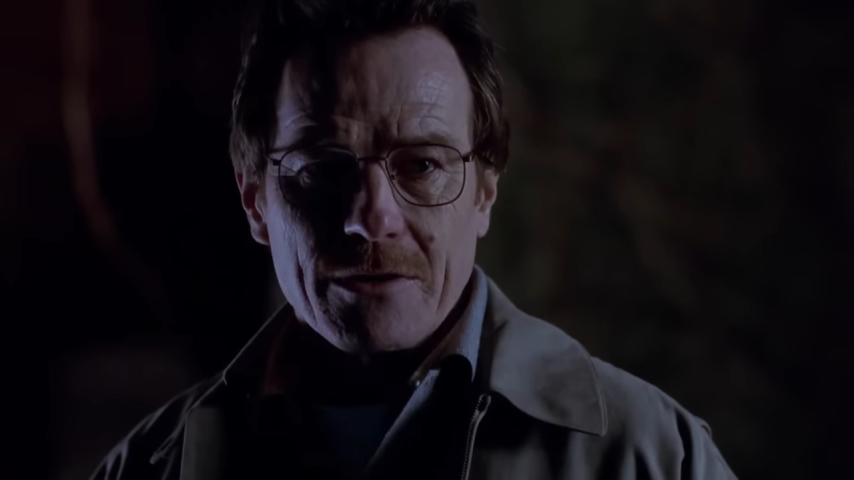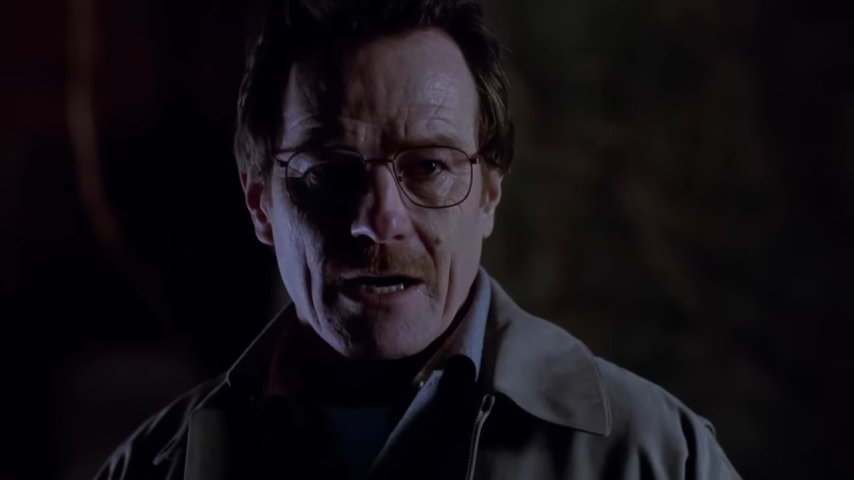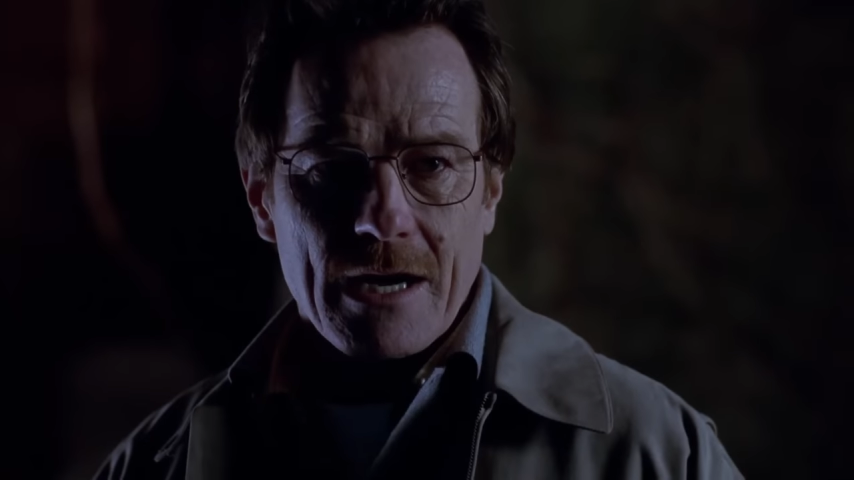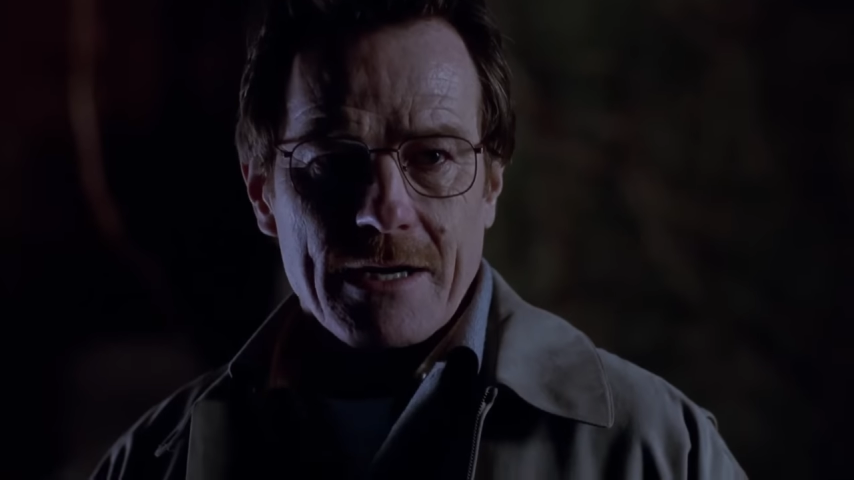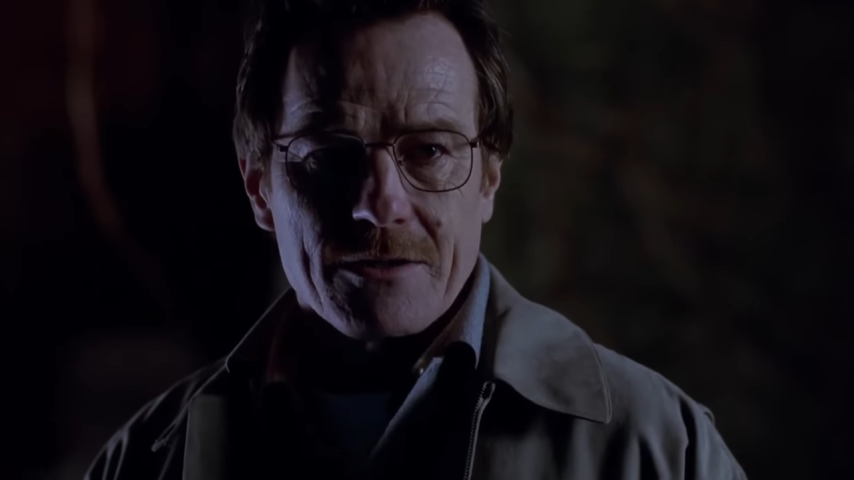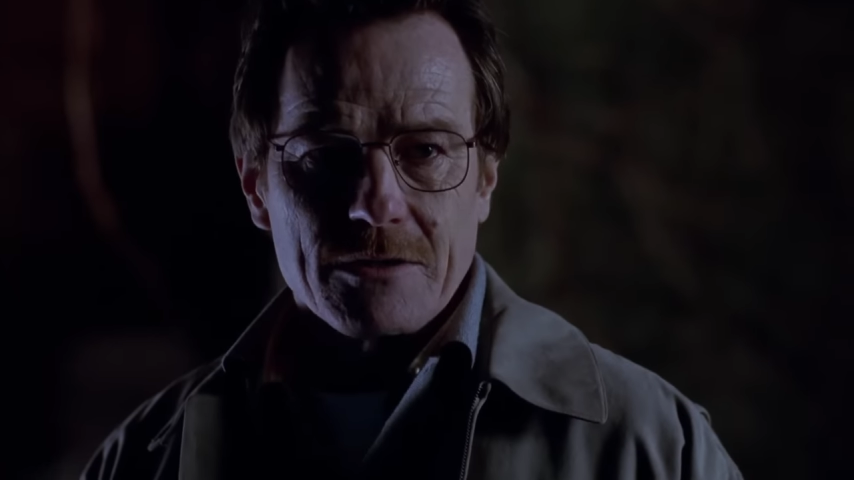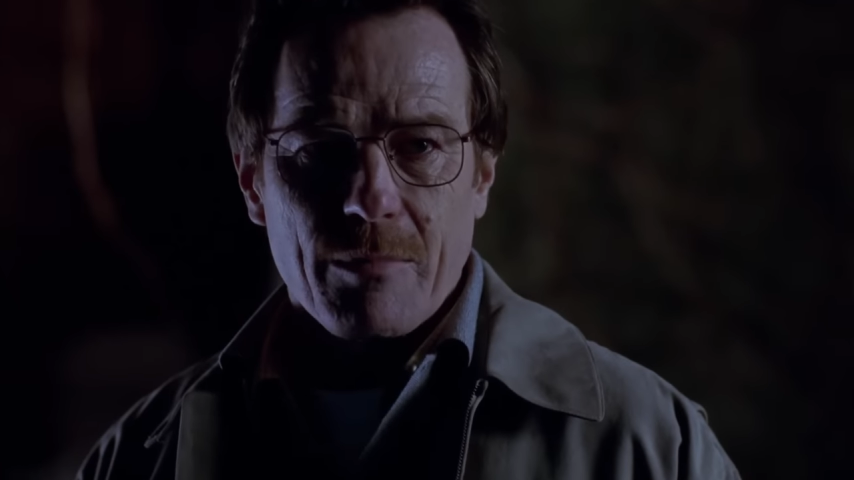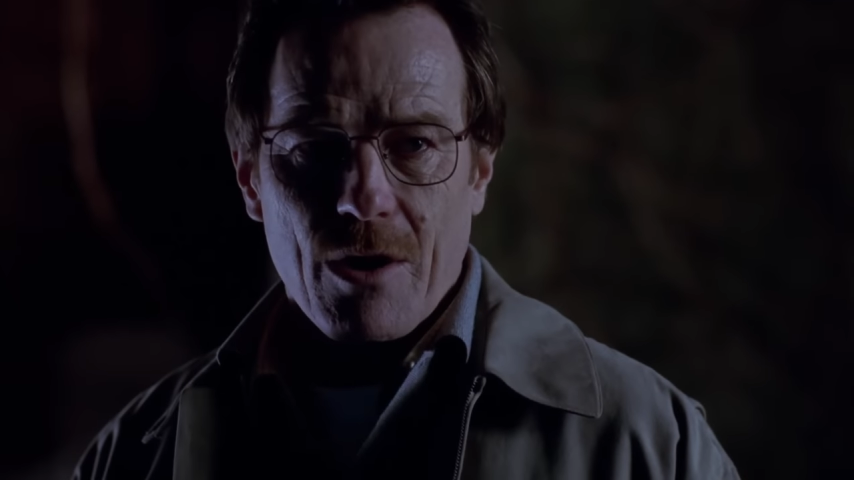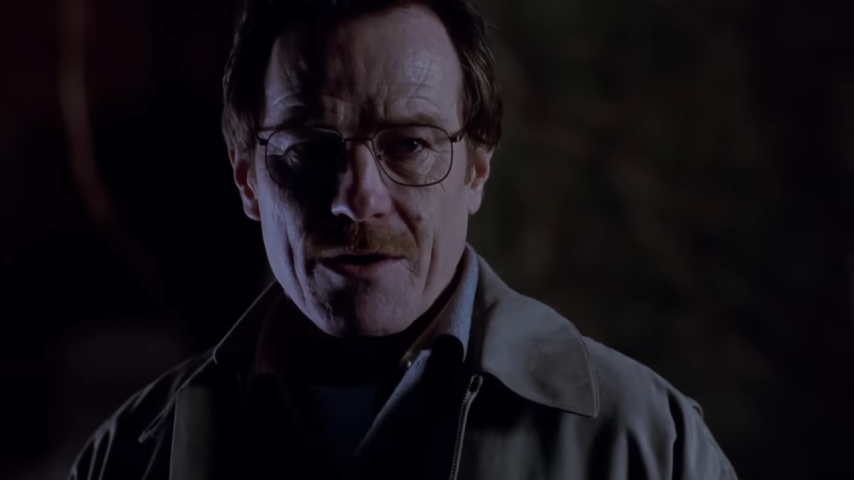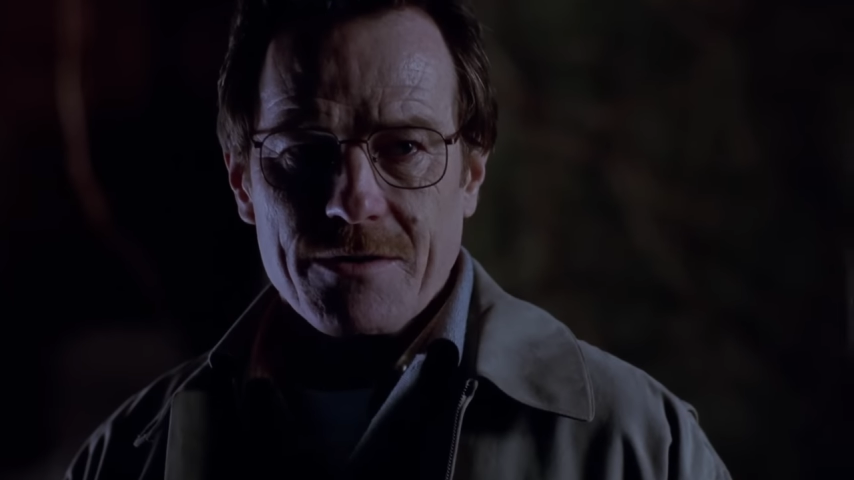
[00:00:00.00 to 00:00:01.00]
involved with
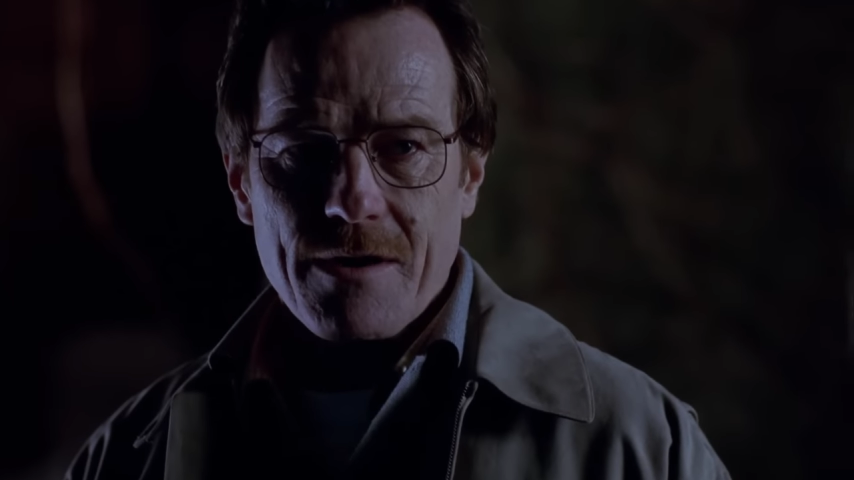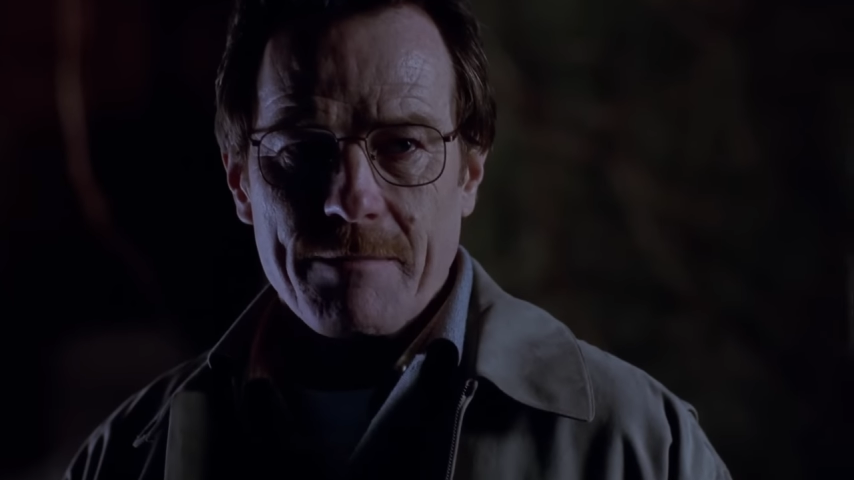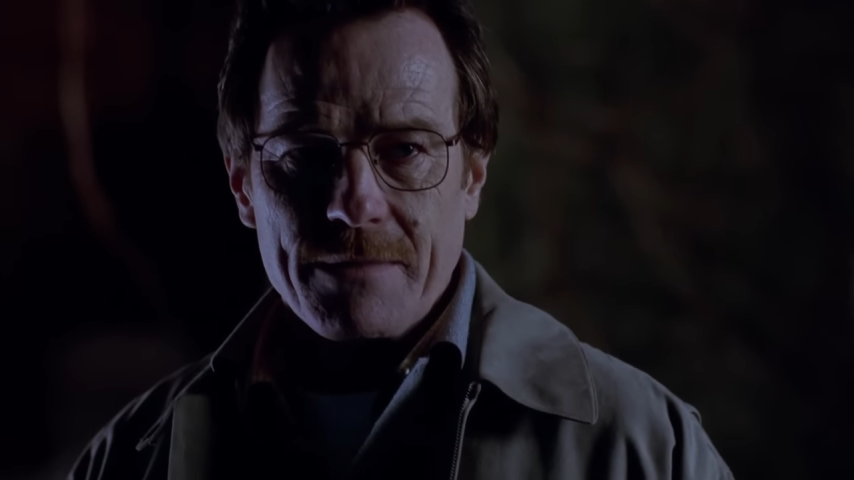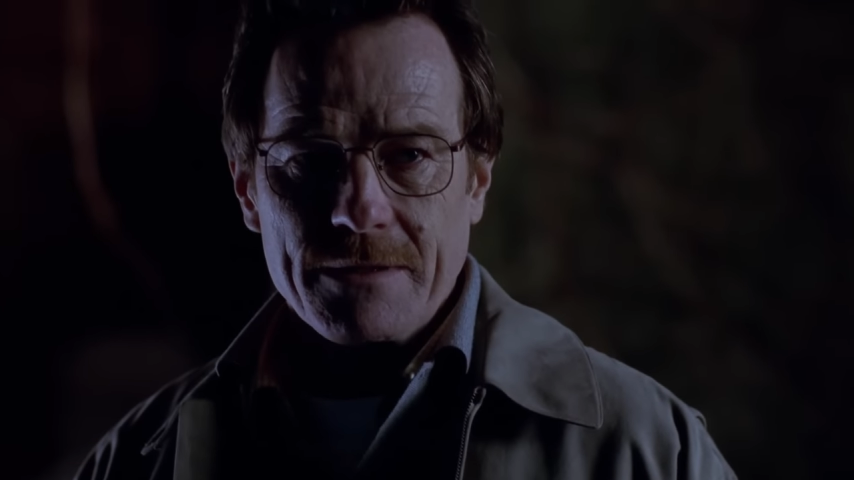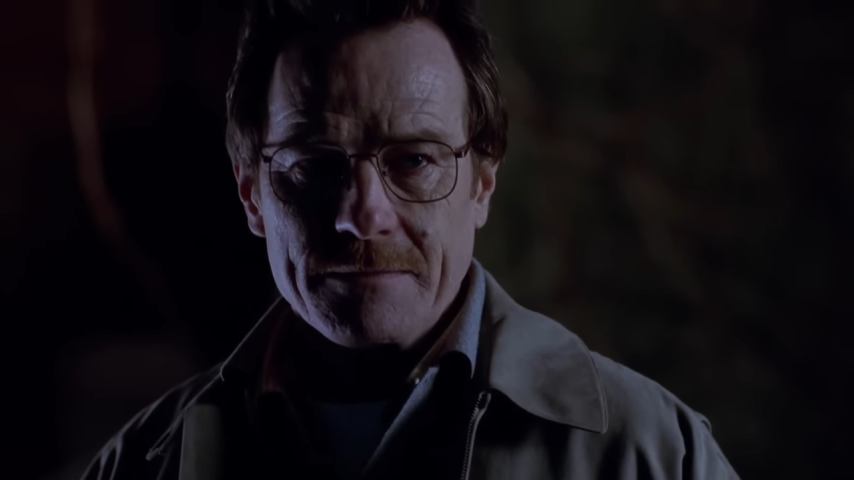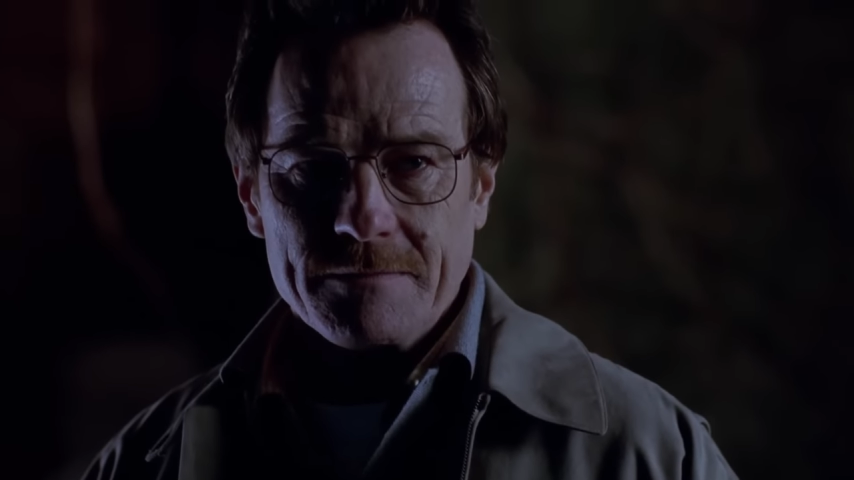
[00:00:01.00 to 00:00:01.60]
making this season and the